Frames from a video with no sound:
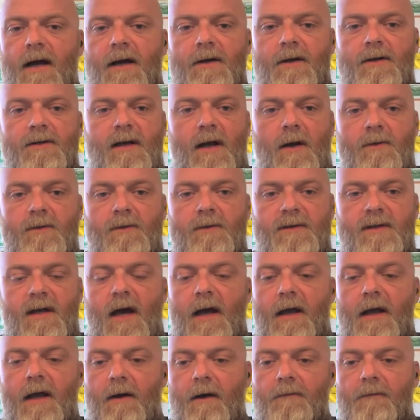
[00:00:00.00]
entire south
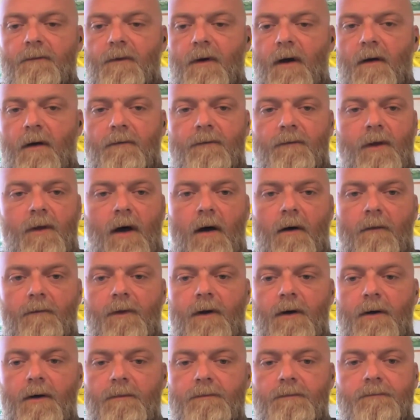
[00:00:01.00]
side of
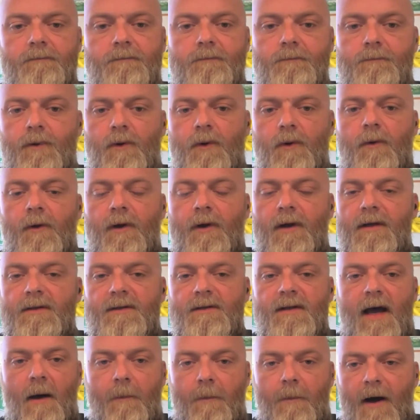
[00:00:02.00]
their brewery
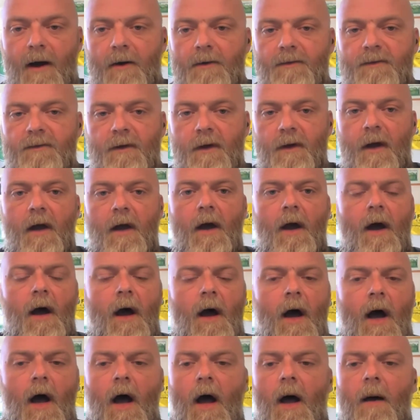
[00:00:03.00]
and tap house,
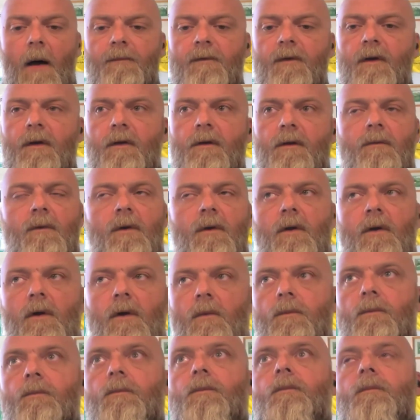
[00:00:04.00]
to
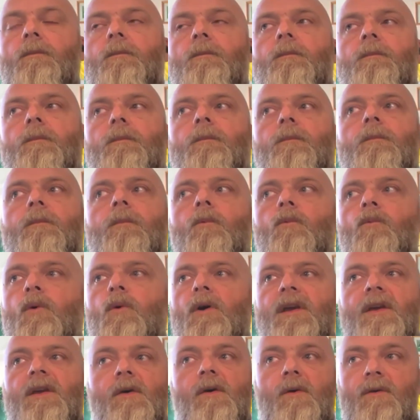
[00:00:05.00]

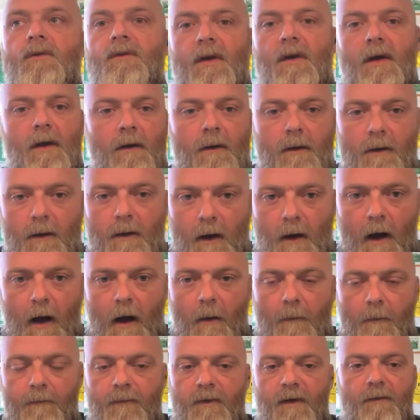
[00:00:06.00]
reusing
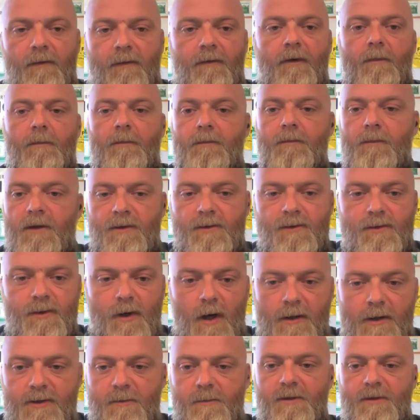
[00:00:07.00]
different
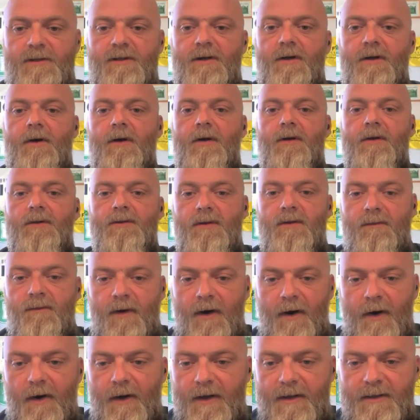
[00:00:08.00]
construction materials and
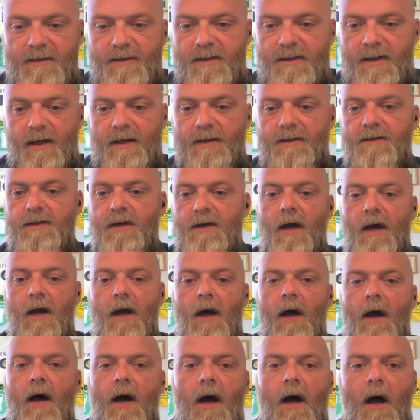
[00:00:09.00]
various things.
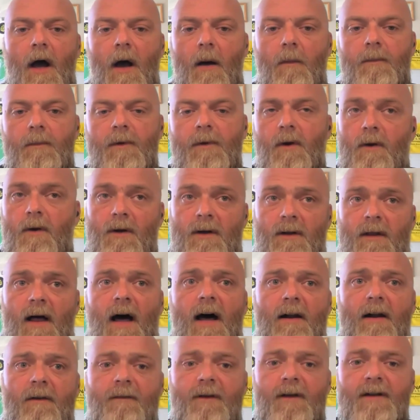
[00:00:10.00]
And a
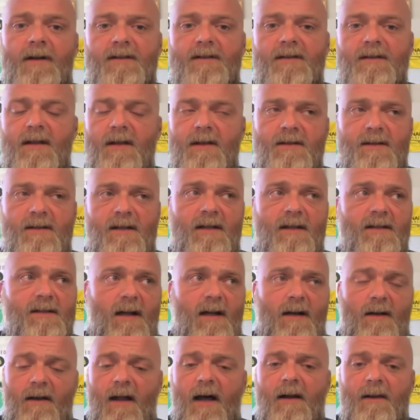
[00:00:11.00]
lot of it is things
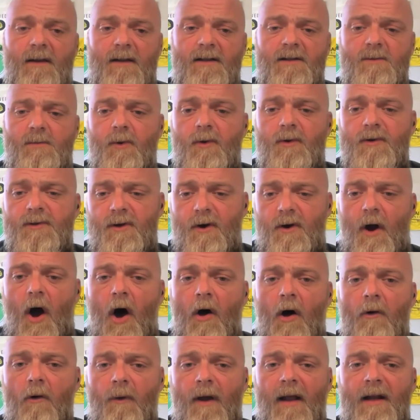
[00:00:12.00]
that a lot of these breweries are
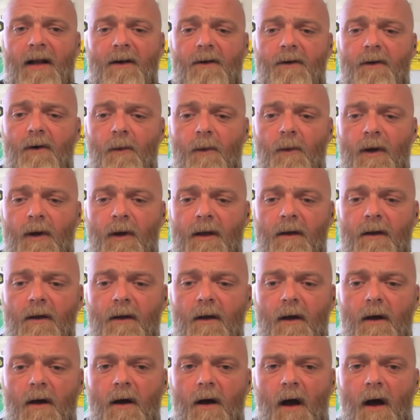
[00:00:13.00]
already doing.
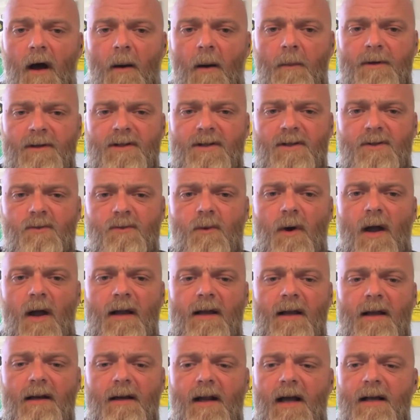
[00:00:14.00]
It's just
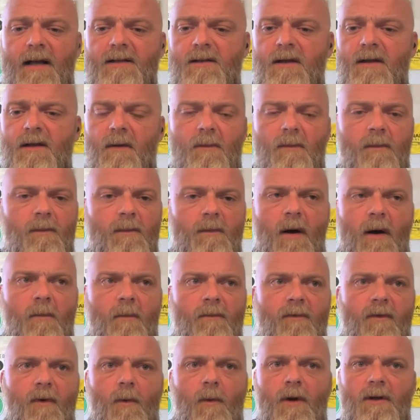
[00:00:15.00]
recognizing them
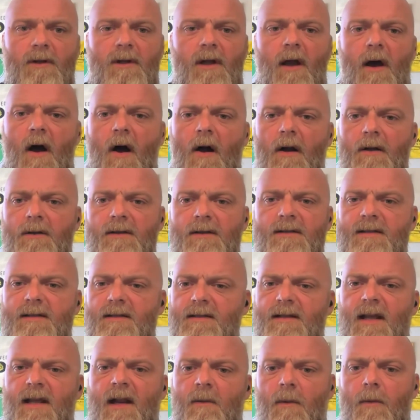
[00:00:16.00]
for what they are and the
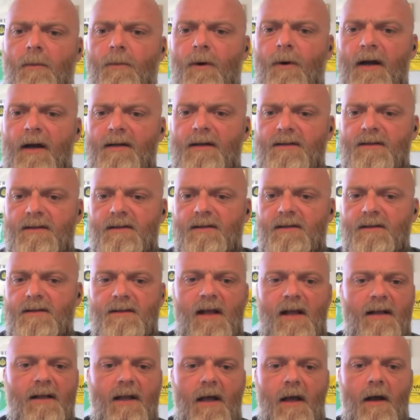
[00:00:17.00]
sustainable
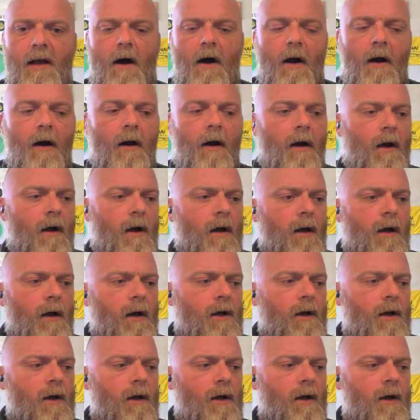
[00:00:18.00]
practices that they are.